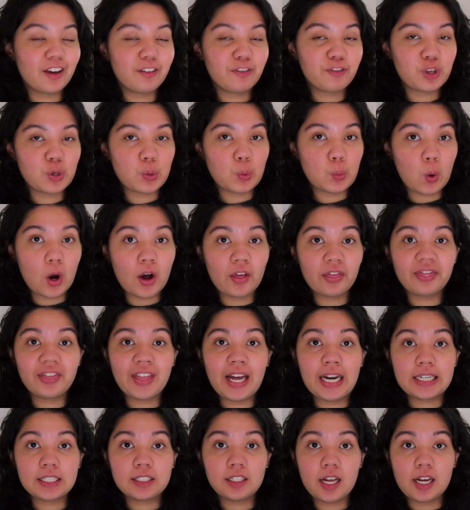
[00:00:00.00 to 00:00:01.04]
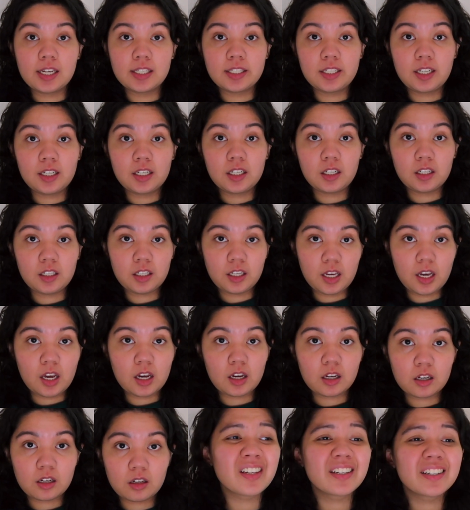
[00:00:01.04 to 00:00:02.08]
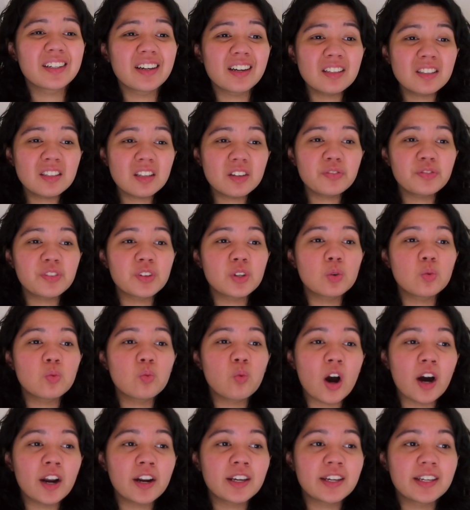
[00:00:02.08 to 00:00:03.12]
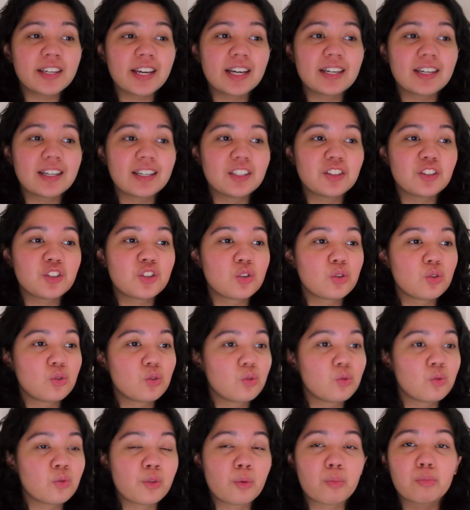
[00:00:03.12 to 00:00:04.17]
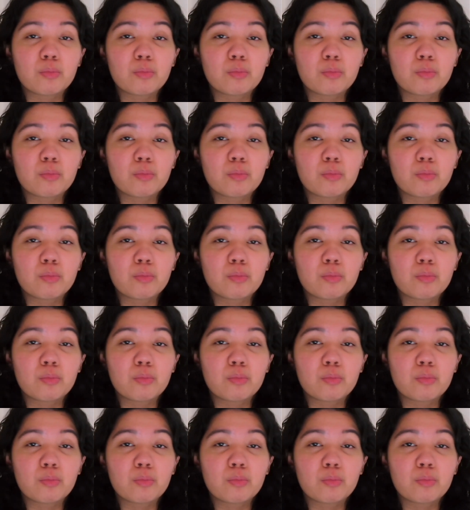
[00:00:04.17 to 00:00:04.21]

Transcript: if you want that classic kick. I guess if you want to get into the